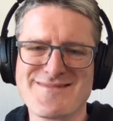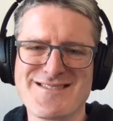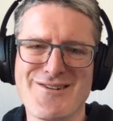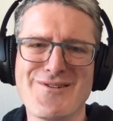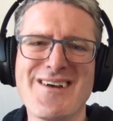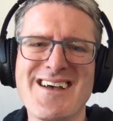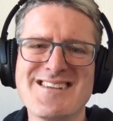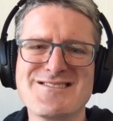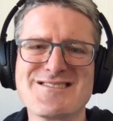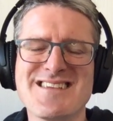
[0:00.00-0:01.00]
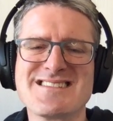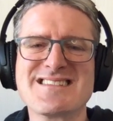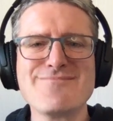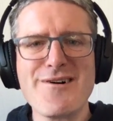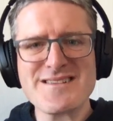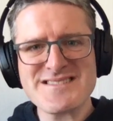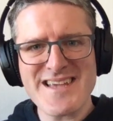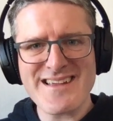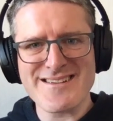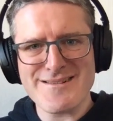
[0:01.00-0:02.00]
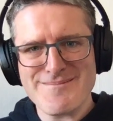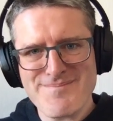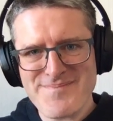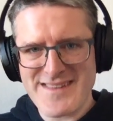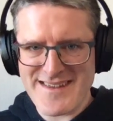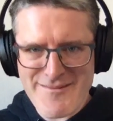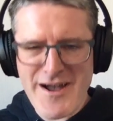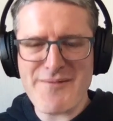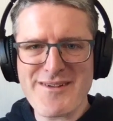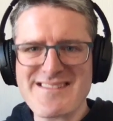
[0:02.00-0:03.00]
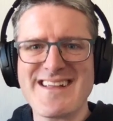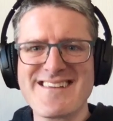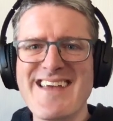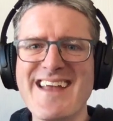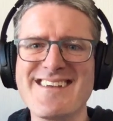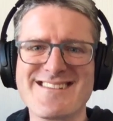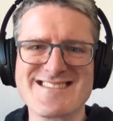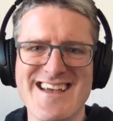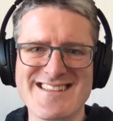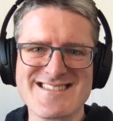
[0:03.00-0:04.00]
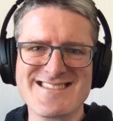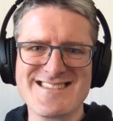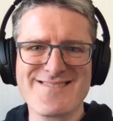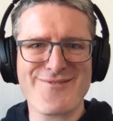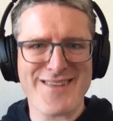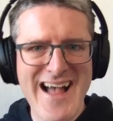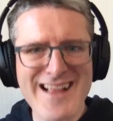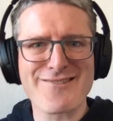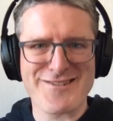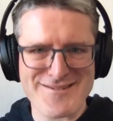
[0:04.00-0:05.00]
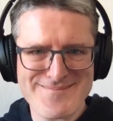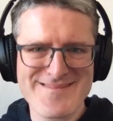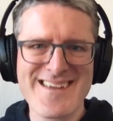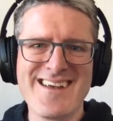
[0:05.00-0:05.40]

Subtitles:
So just as a small signal, and I'm using that in a technical sense for the algorithm,